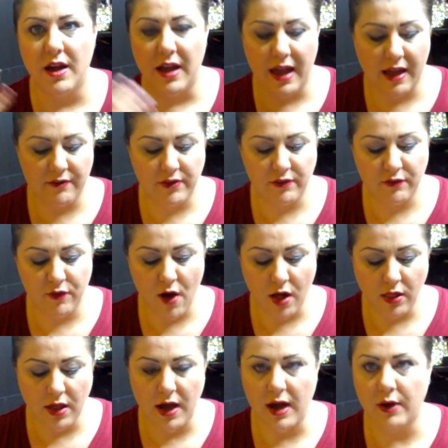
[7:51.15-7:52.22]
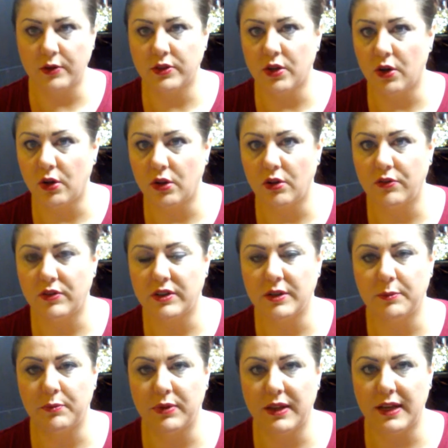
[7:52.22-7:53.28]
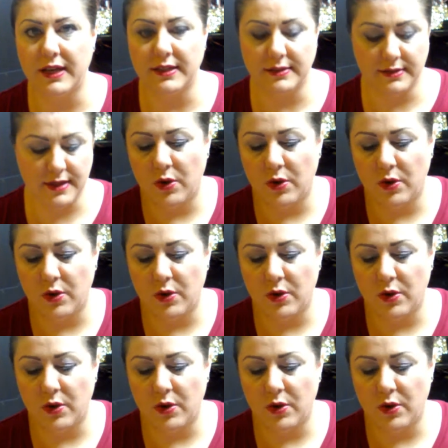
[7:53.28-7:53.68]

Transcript: having fallout all over the place.